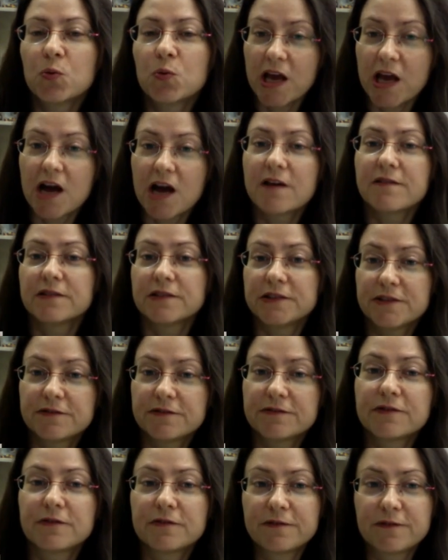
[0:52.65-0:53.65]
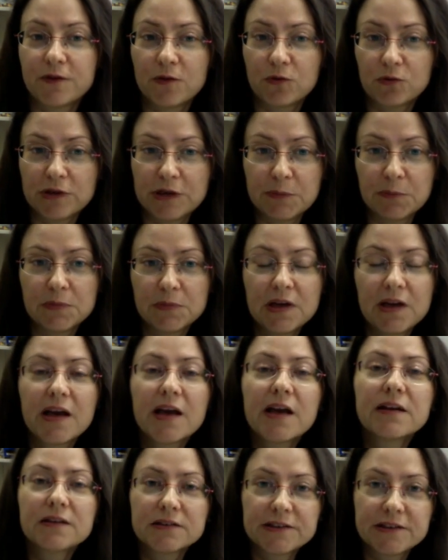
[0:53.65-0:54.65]
we have a different phoneme
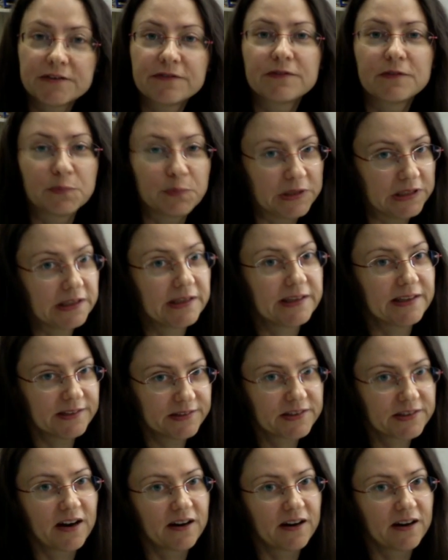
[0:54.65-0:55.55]
and a different meaning